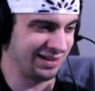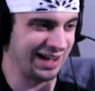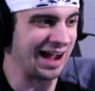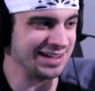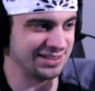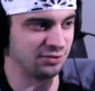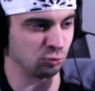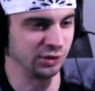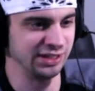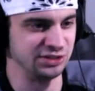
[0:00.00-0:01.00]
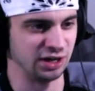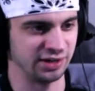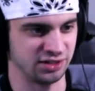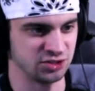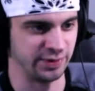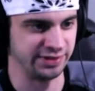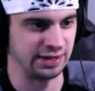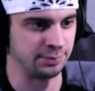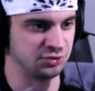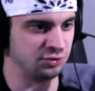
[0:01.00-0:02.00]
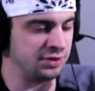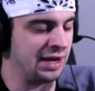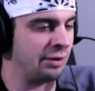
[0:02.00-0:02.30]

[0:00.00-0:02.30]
hasn't really done it despite the opportunity.